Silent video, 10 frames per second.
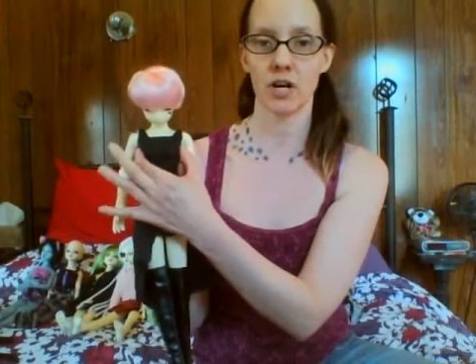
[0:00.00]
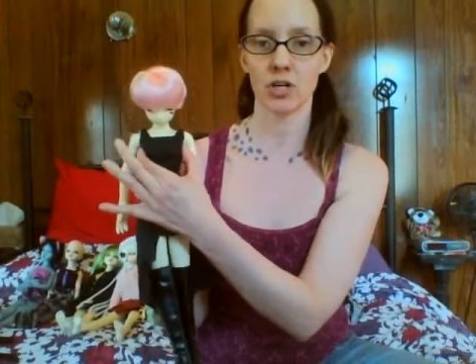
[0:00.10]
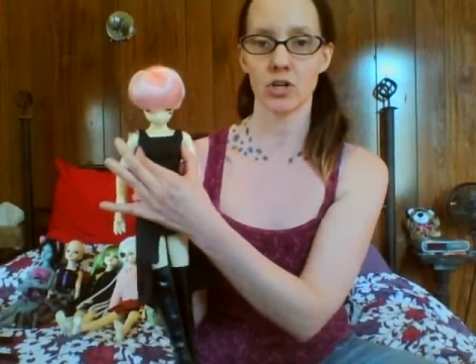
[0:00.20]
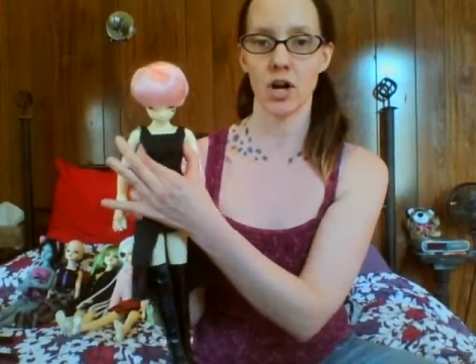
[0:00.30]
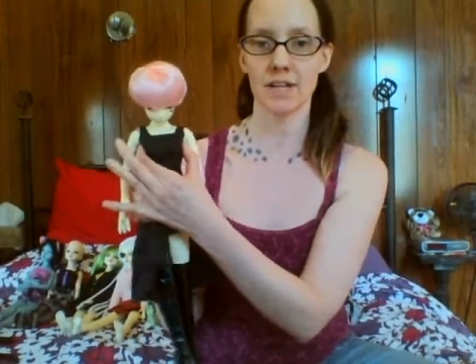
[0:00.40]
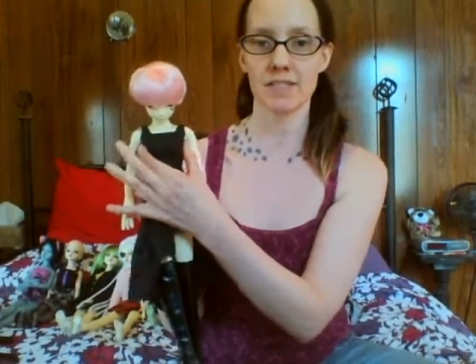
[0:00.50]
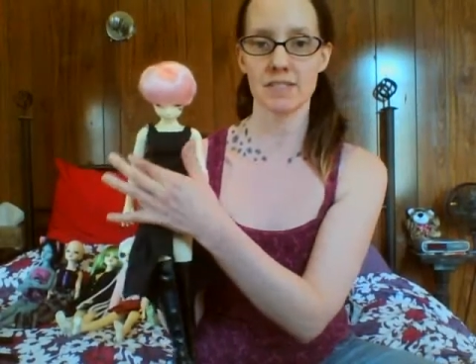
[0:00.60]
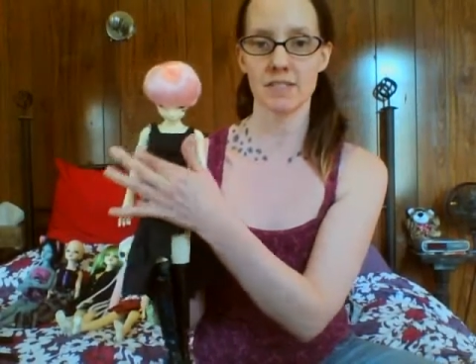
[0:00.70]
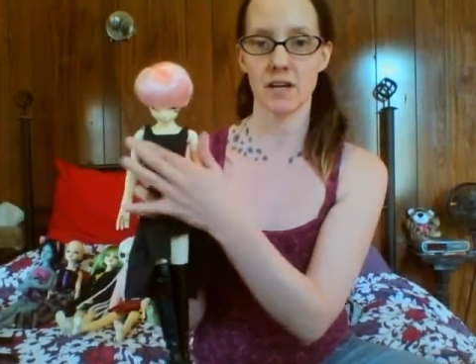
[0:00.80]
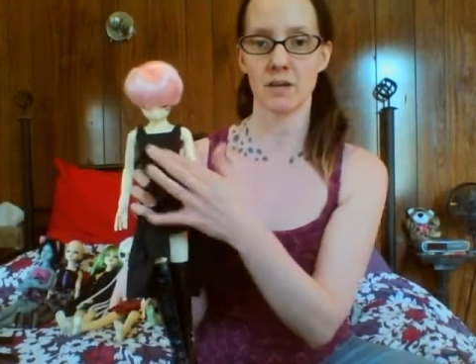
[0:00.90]

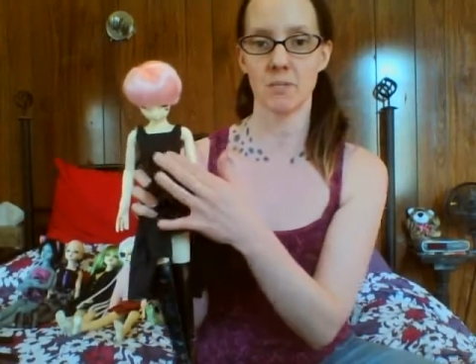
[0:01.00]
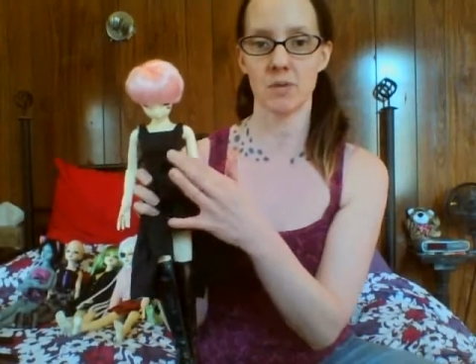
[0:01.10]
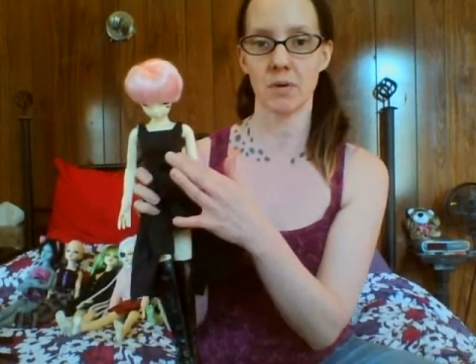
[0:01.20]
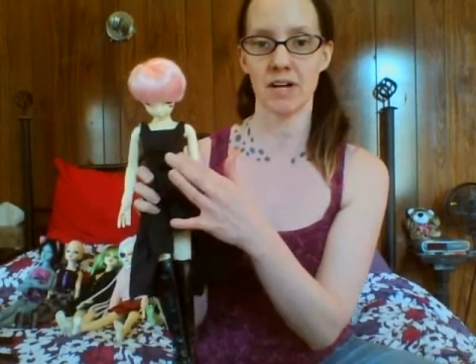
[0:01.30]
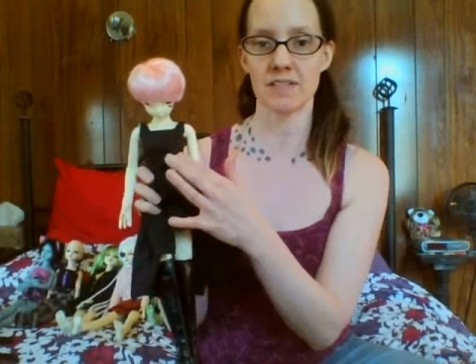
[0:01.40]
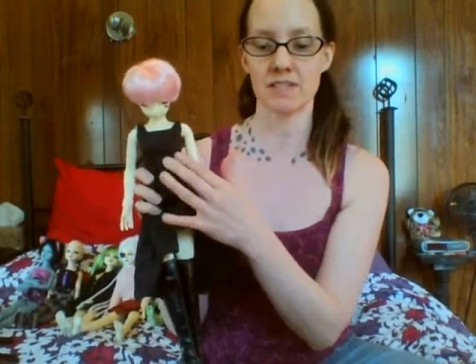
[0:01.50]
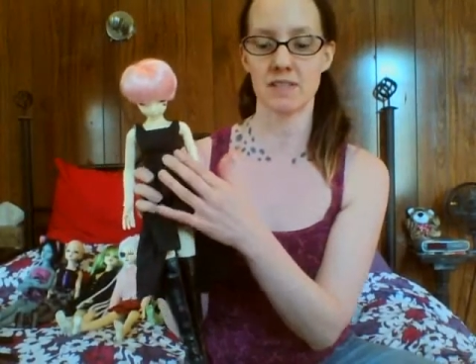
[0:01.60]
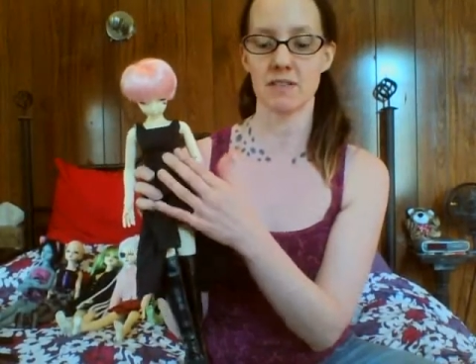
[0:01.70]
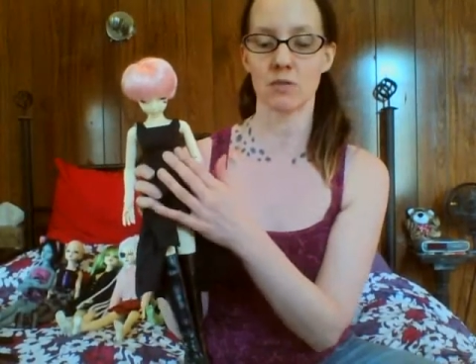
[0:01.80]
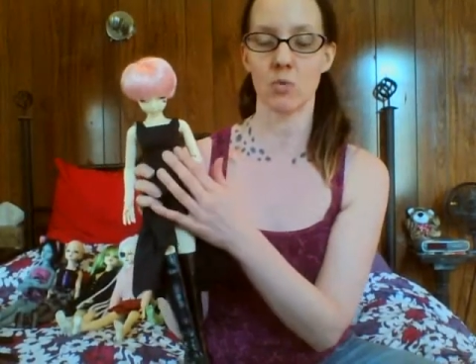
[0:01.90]
across the
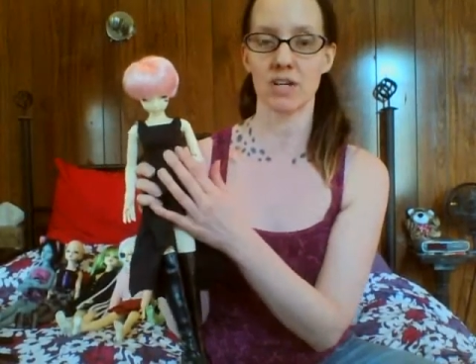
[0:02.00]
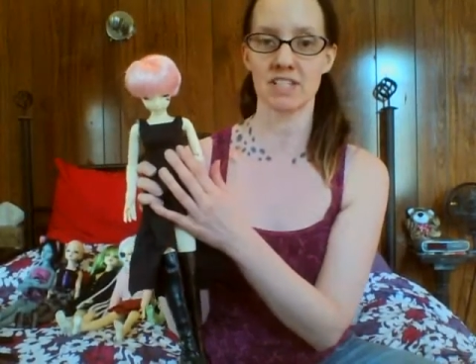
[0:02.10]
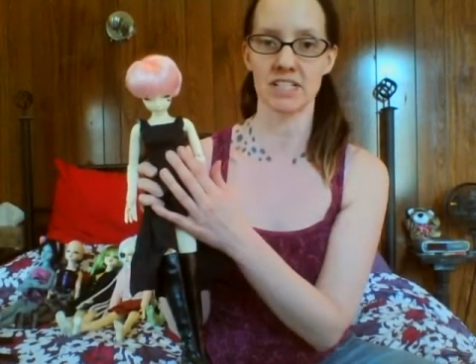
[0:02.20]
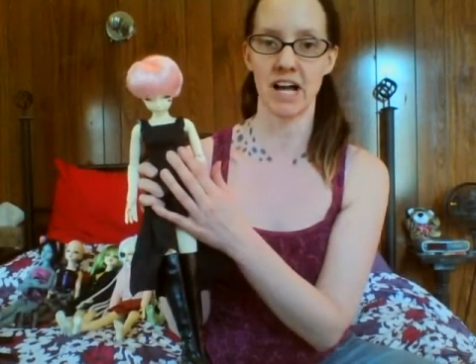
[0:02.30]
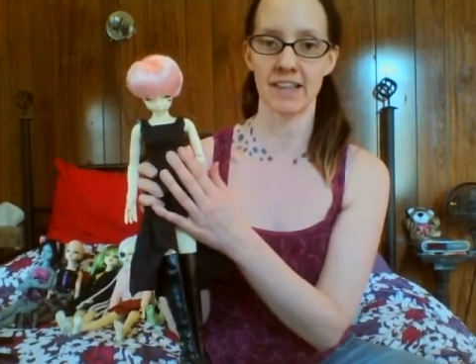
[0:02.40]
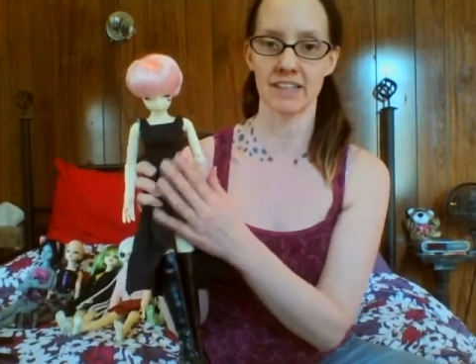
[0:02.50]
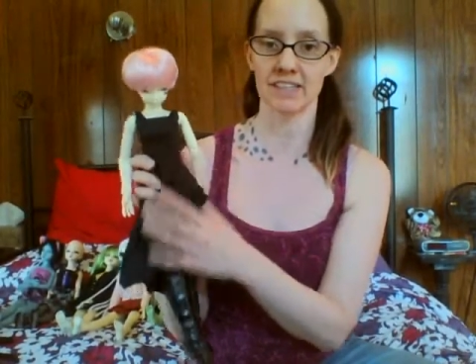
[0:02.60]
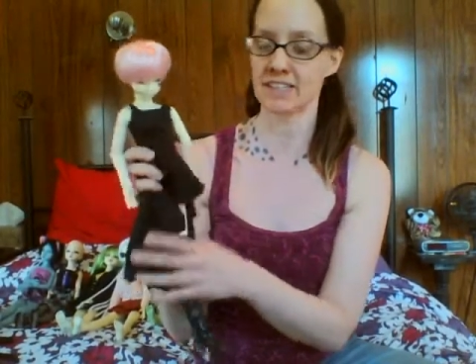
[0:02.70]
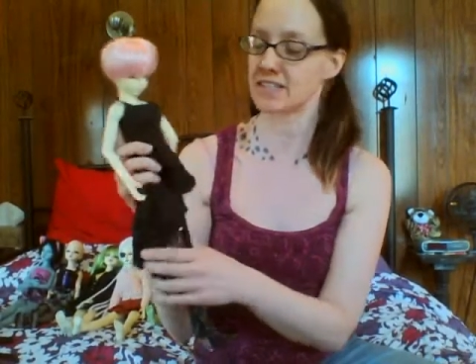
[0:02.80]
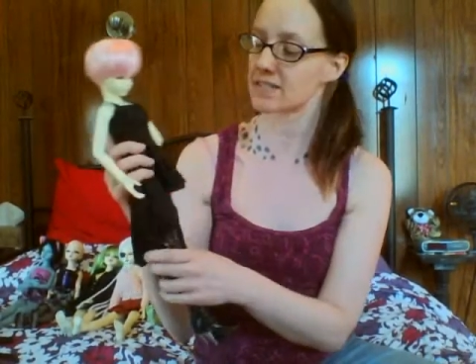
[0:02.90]
bust than what Delilah
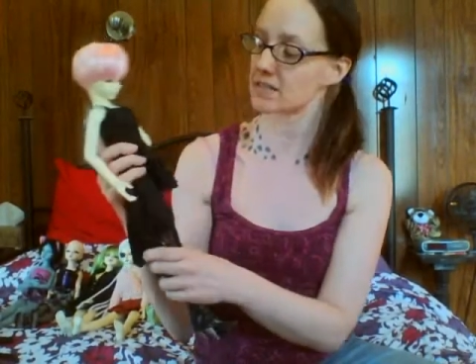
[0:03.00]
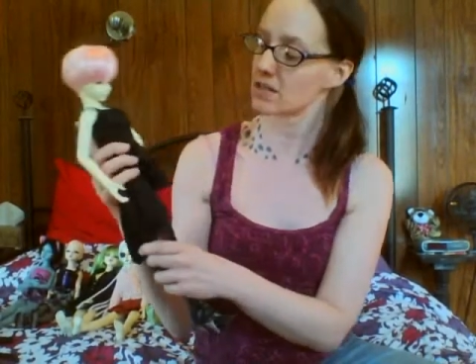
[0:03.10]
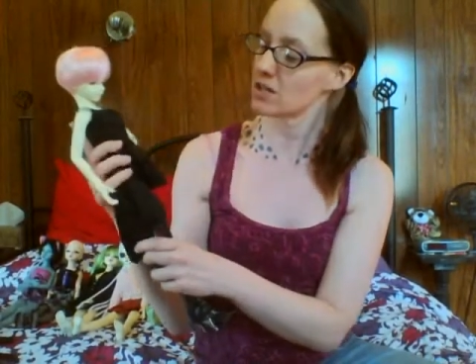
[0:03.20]
is.